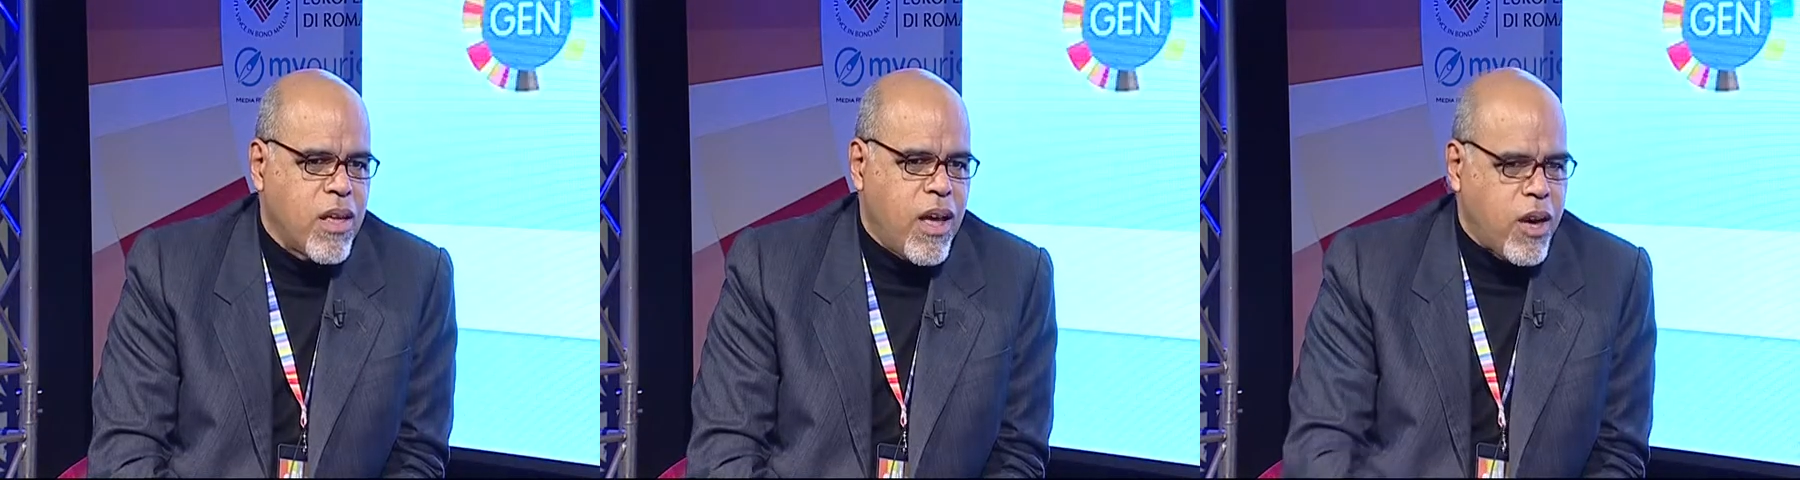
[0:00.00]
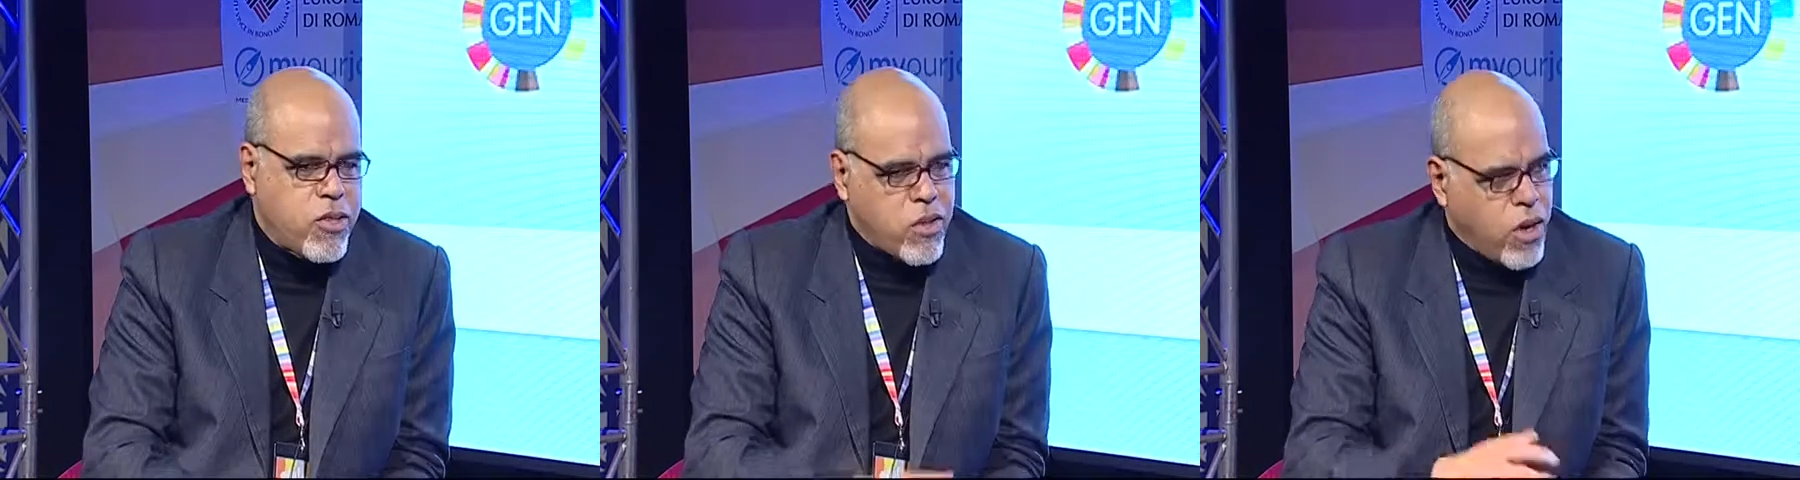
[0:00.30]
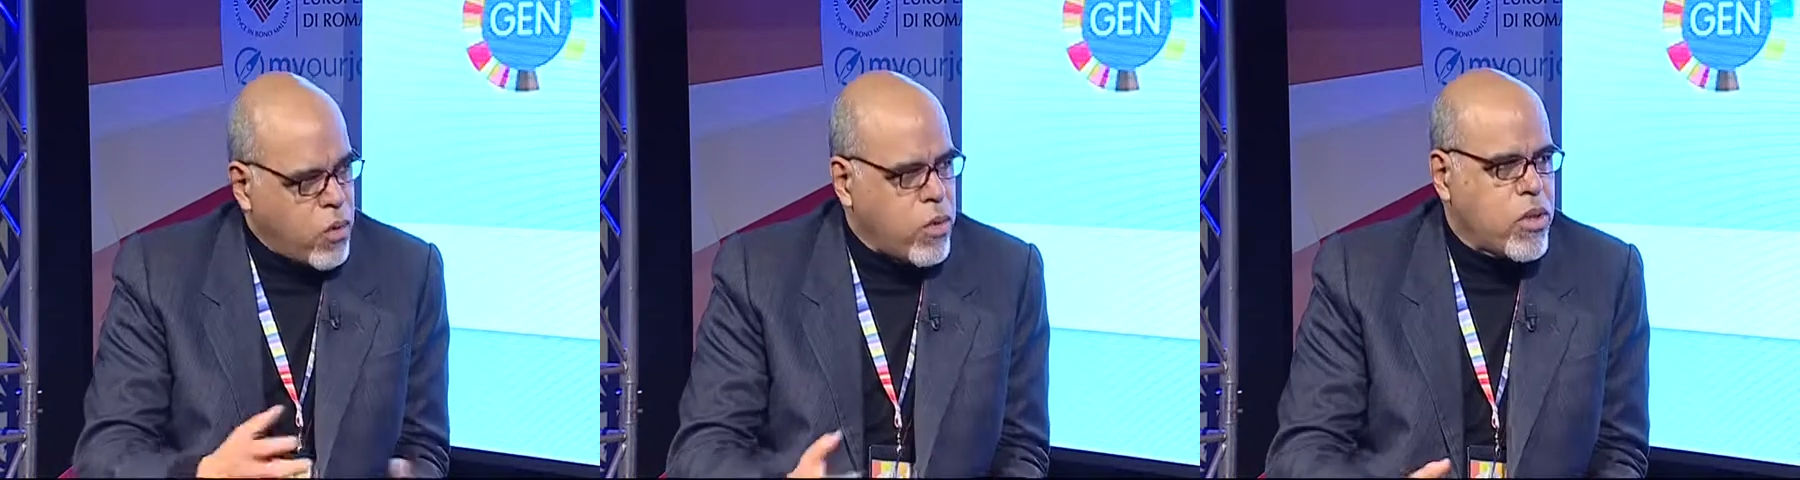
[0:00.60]
I
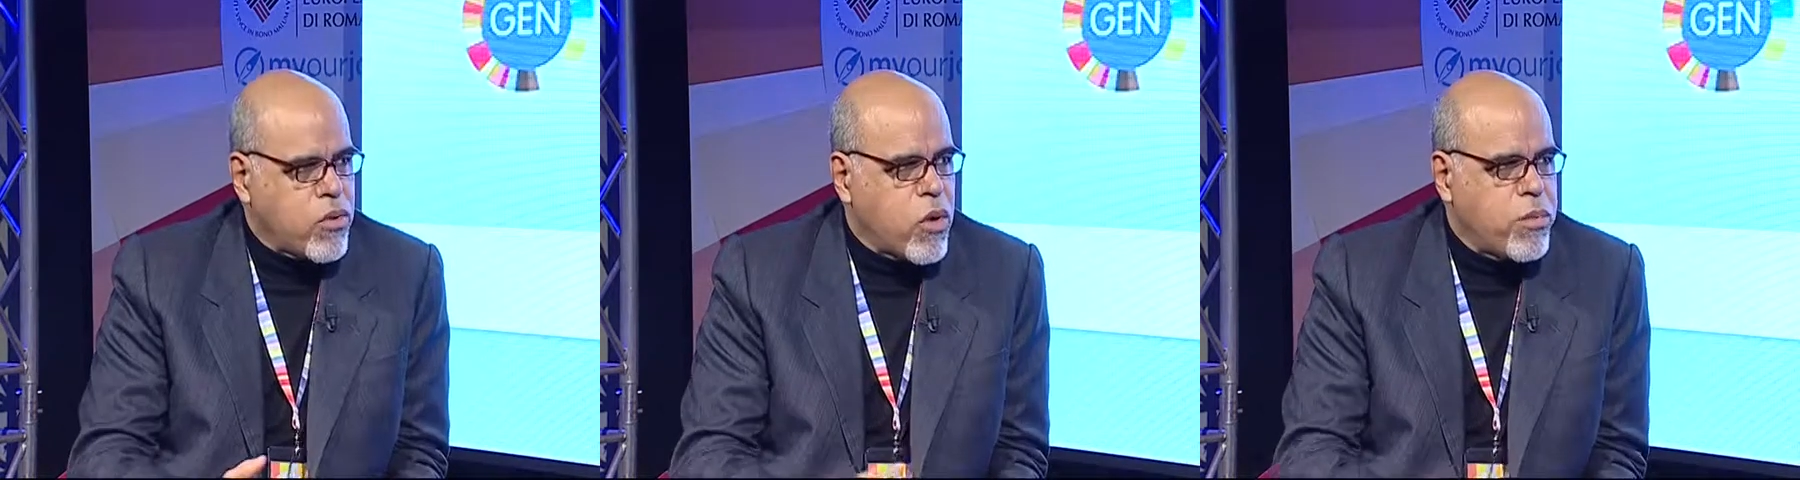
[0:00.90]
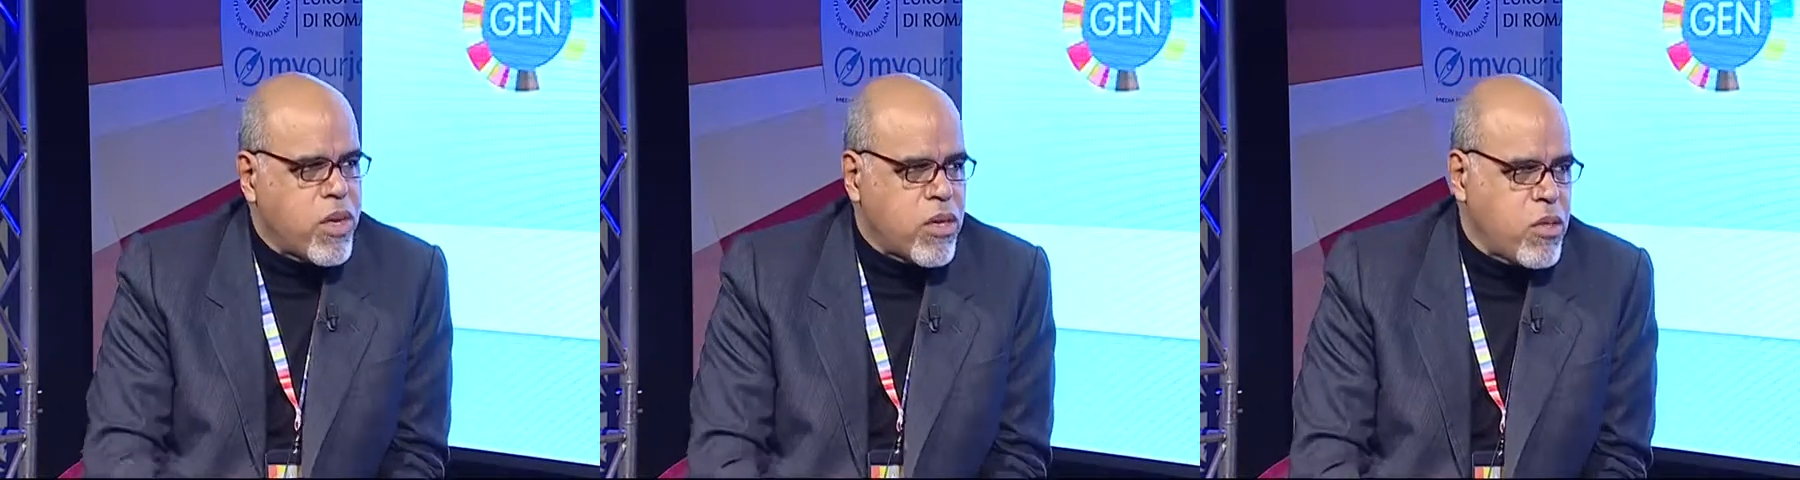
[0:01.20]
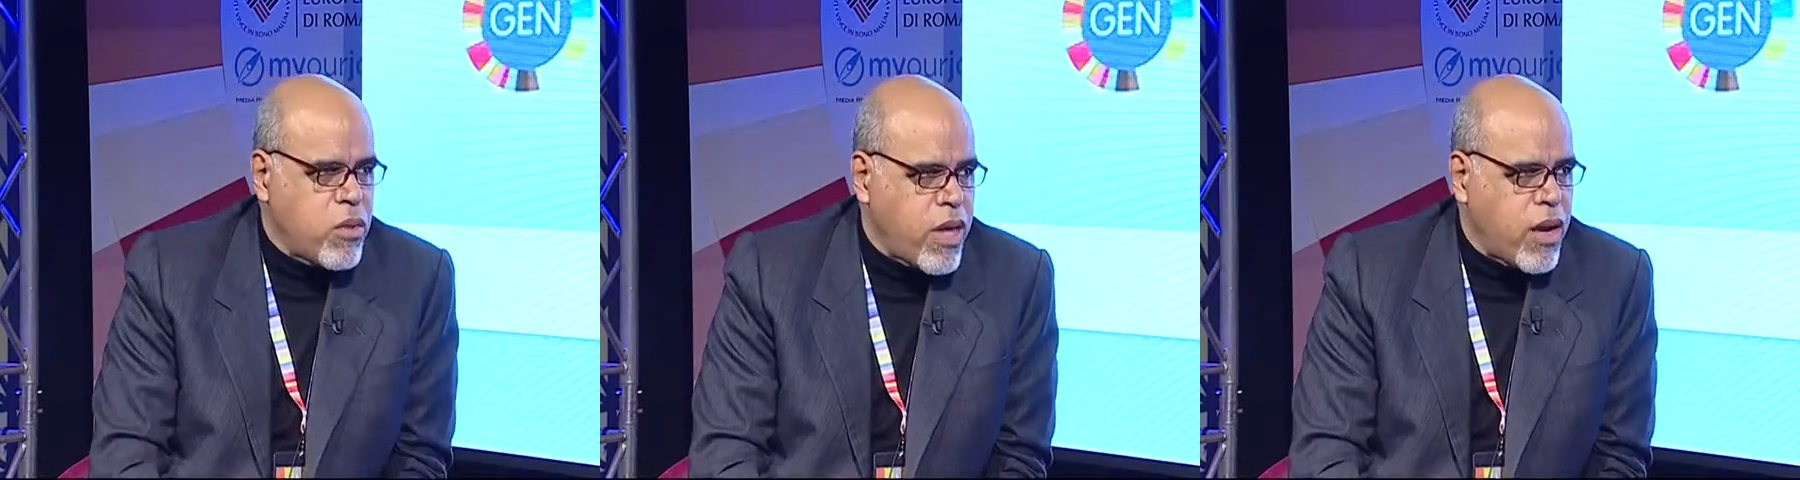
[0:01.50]
started with a group there in
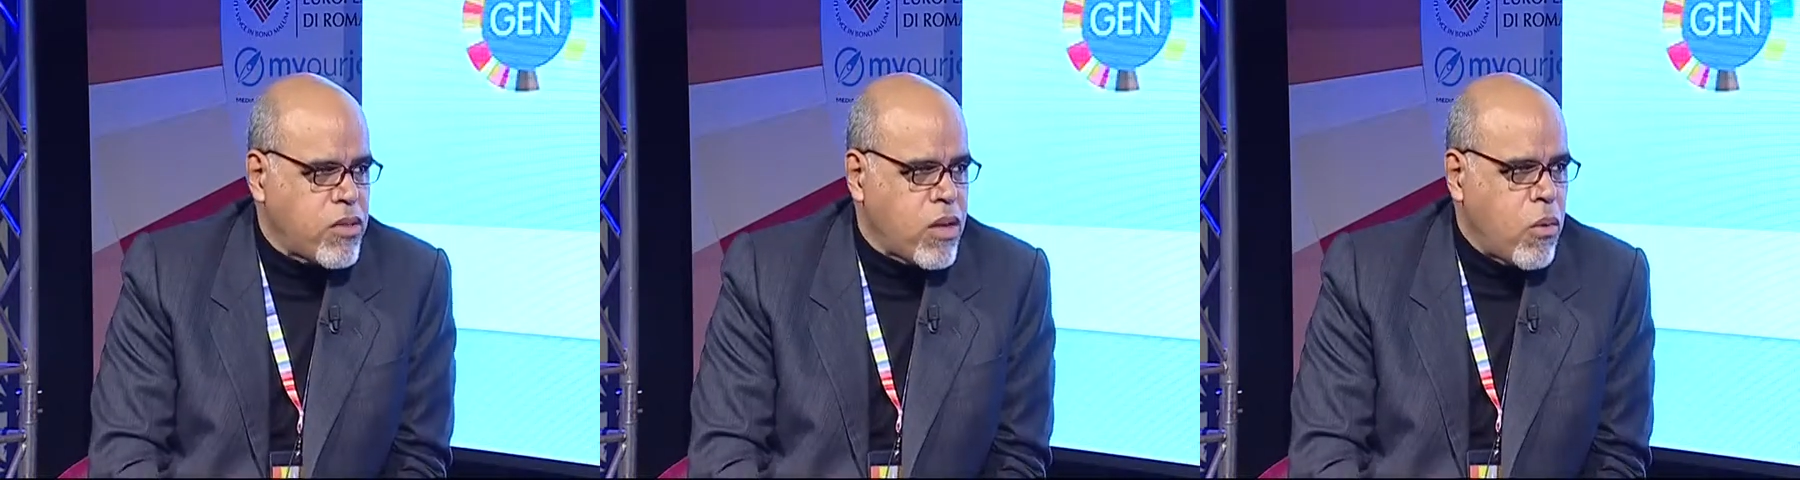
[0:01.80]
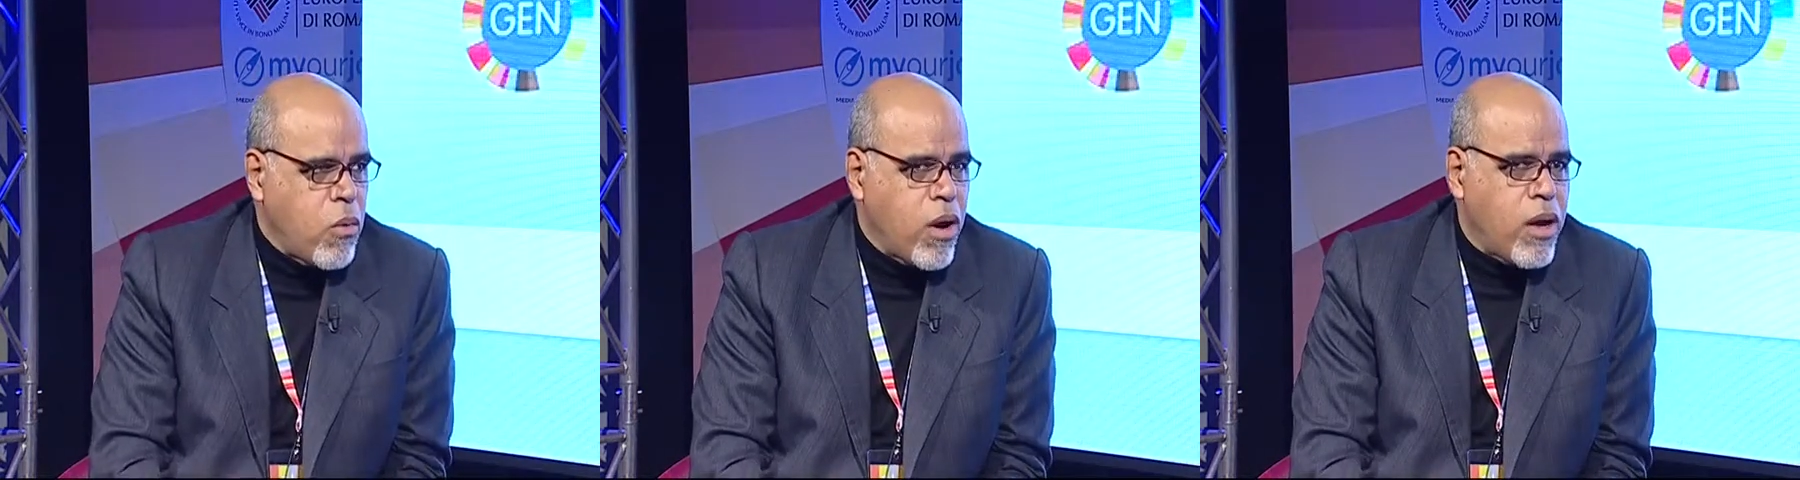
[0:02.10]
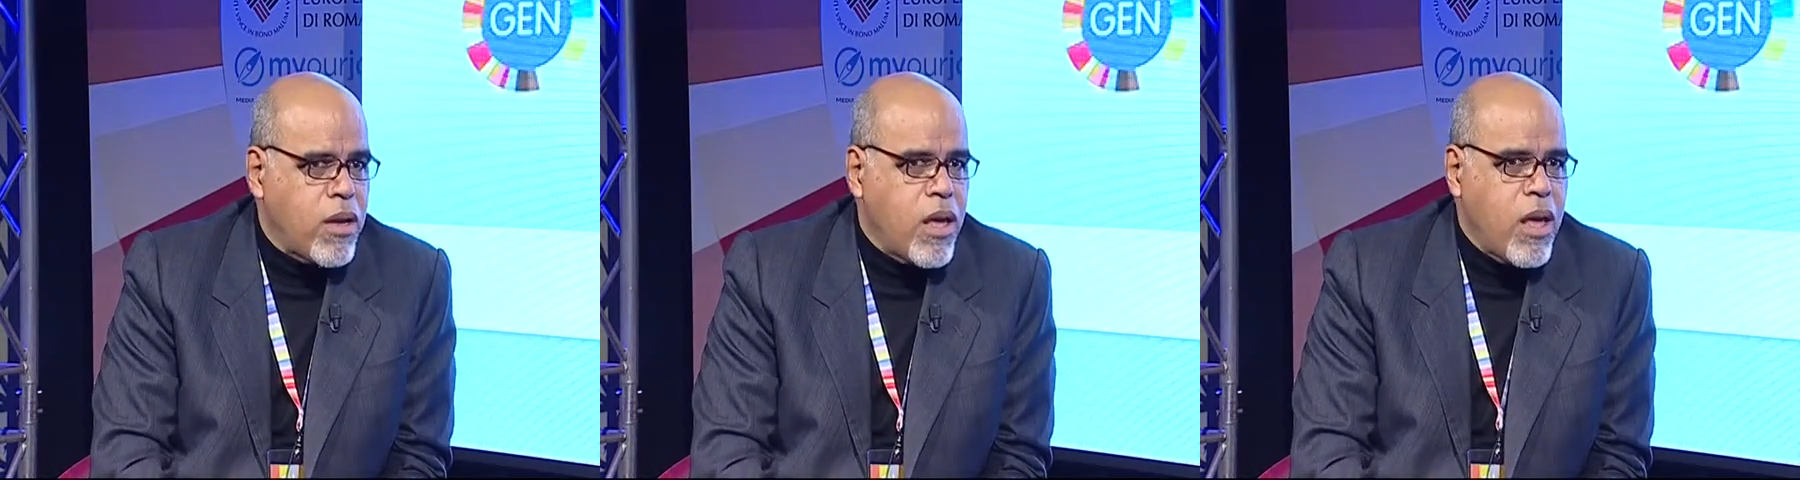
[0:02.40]
2001.